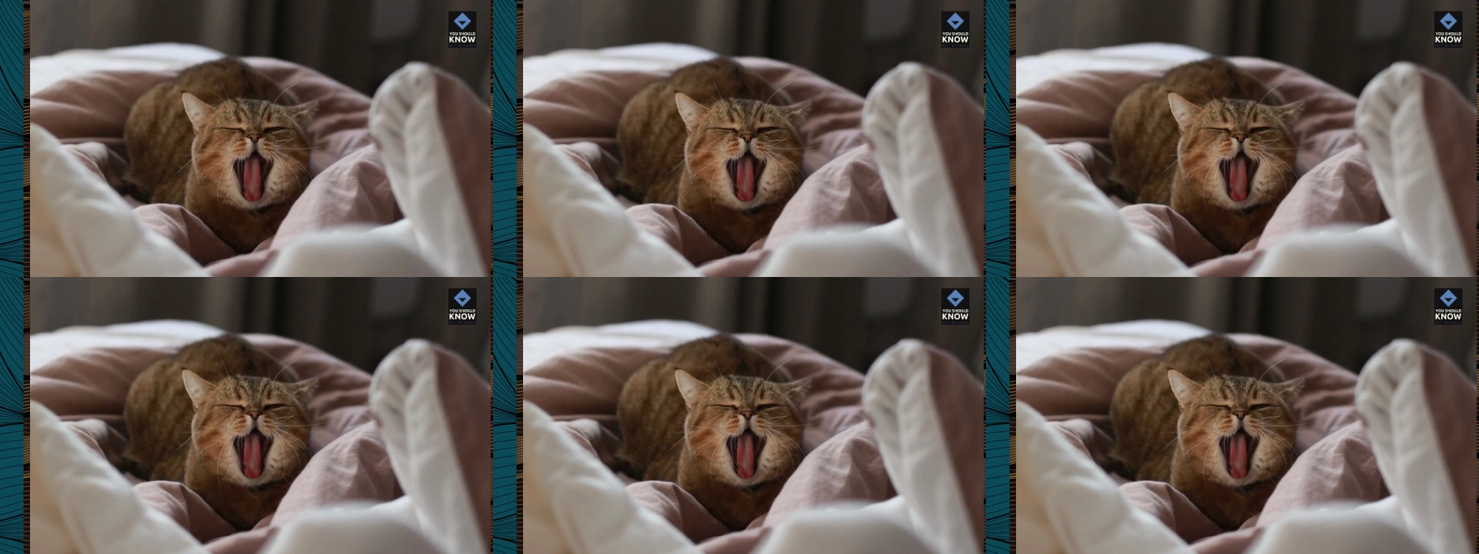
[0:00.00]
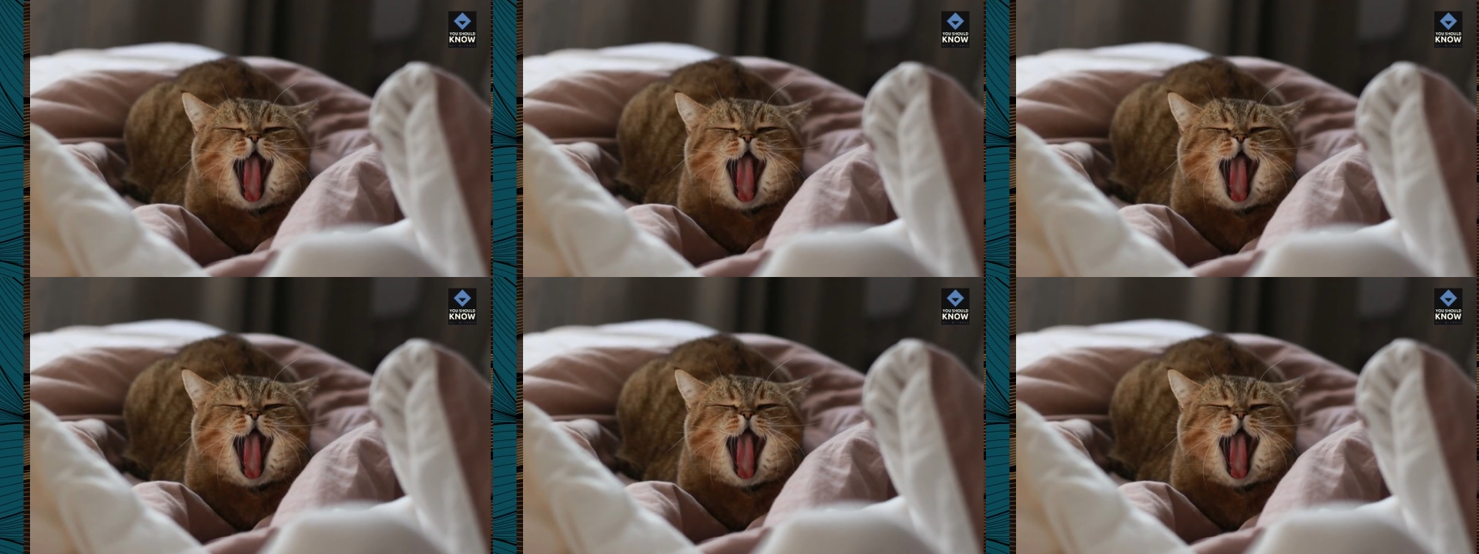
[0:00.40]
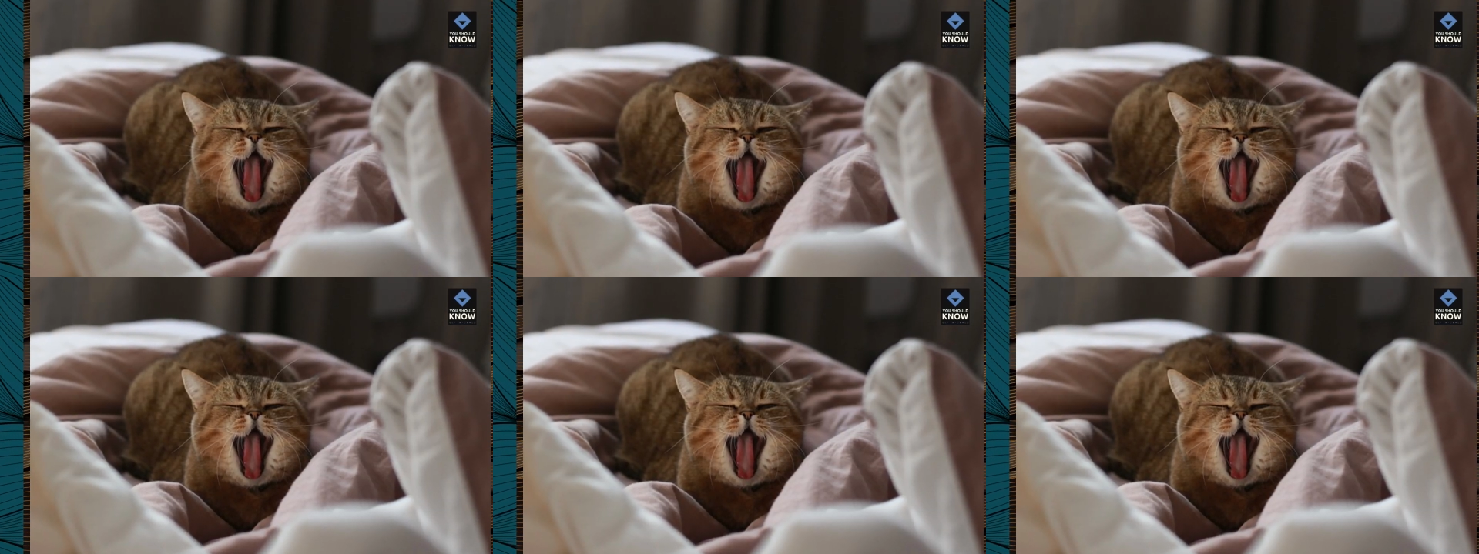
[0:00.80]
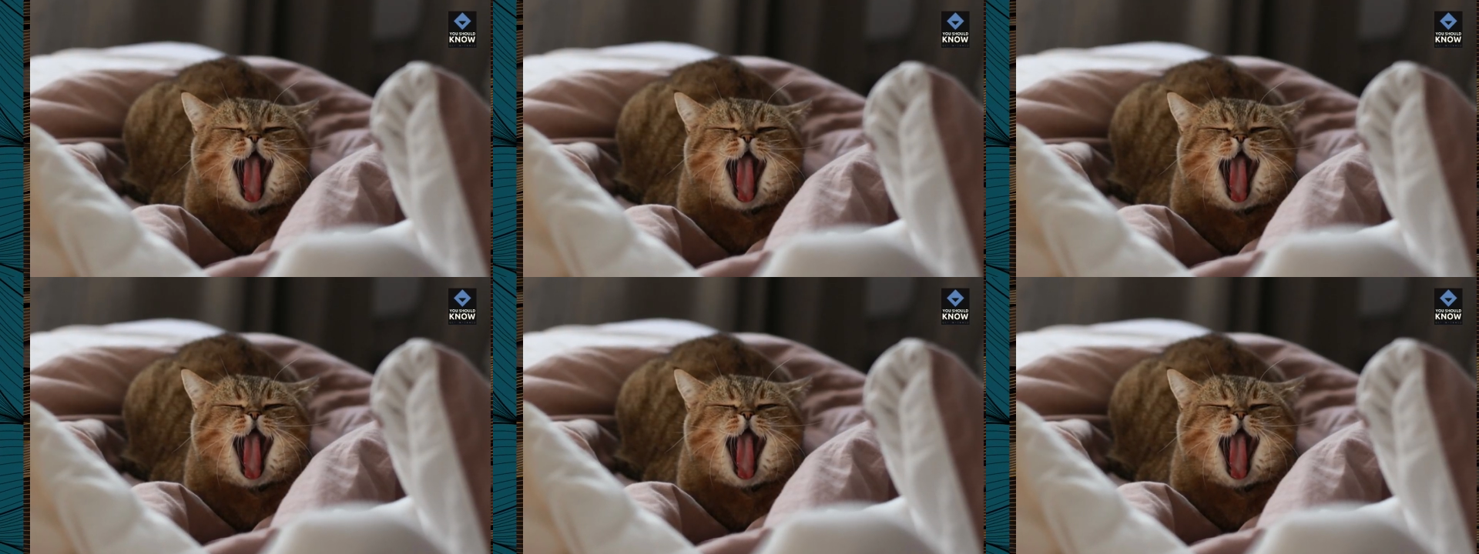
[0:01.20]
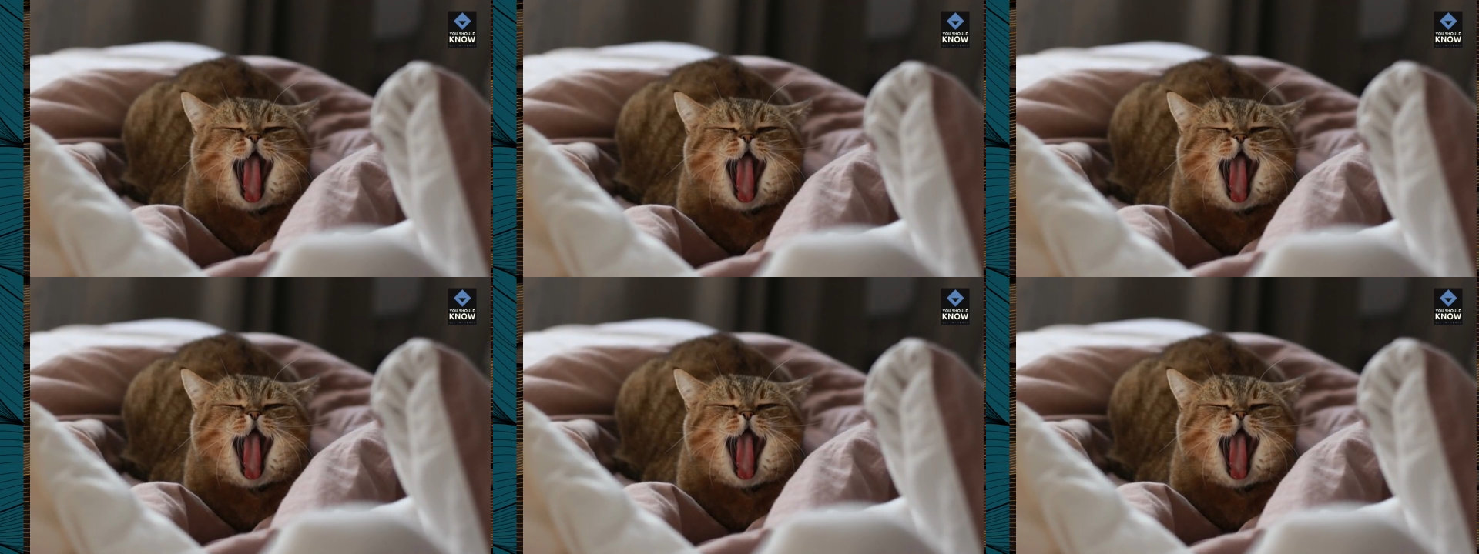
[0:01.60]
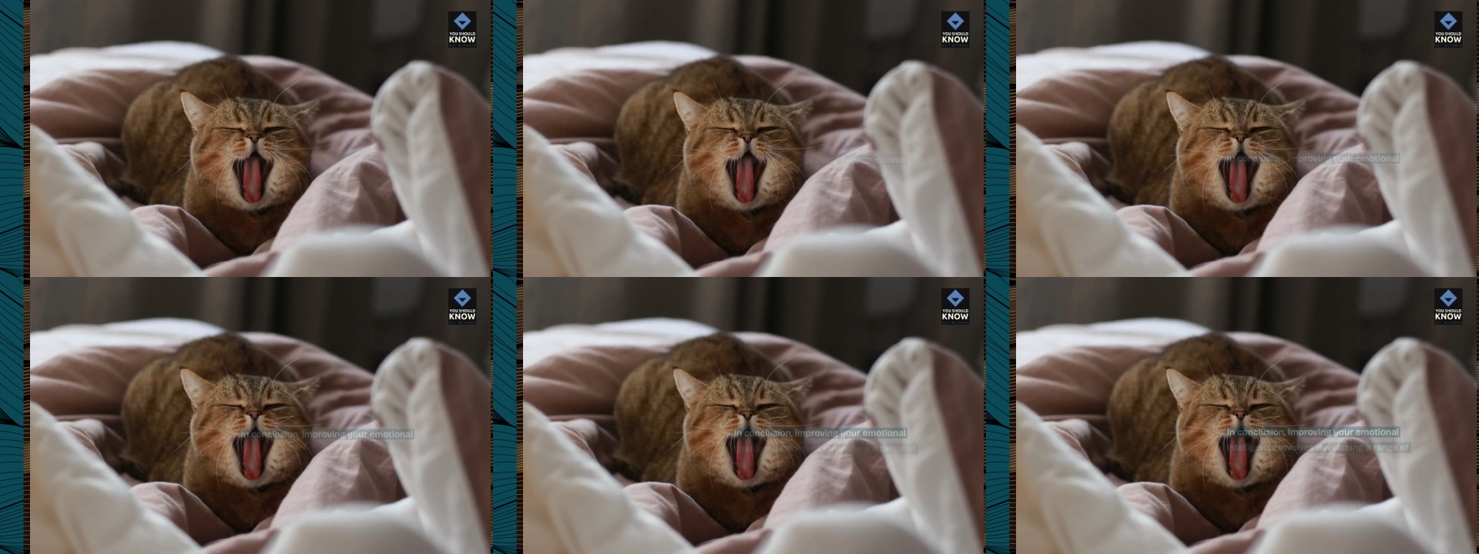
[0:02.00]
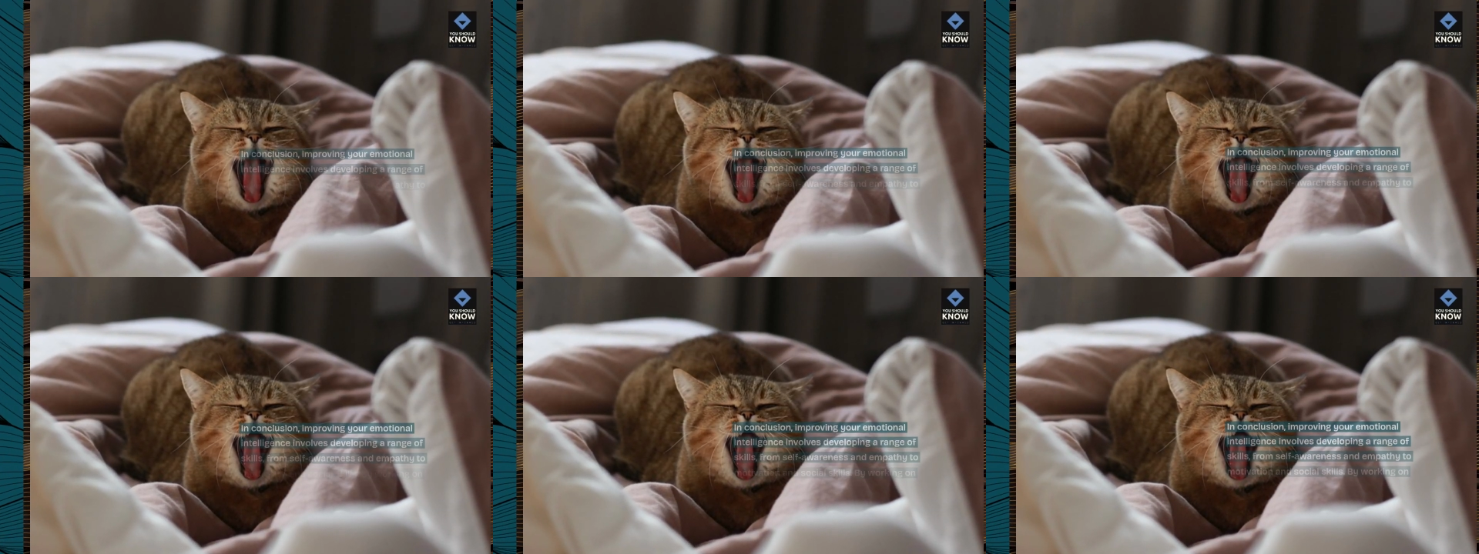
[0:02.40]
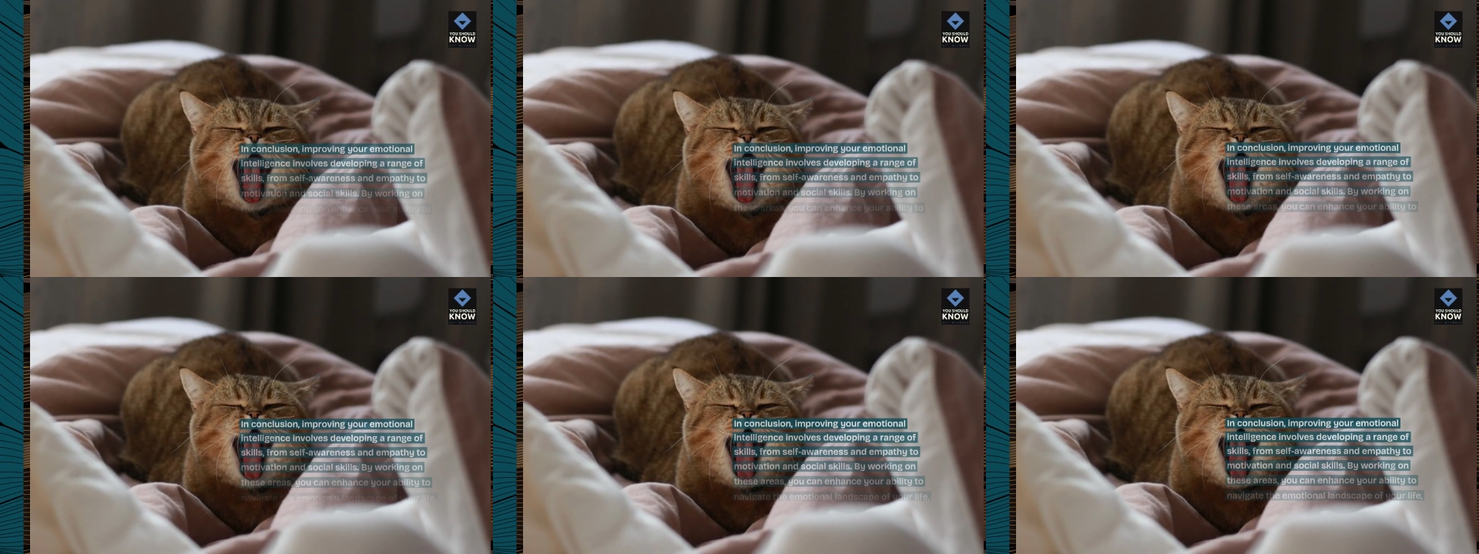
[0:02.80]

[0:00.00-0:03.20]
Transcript: (no speaker visible)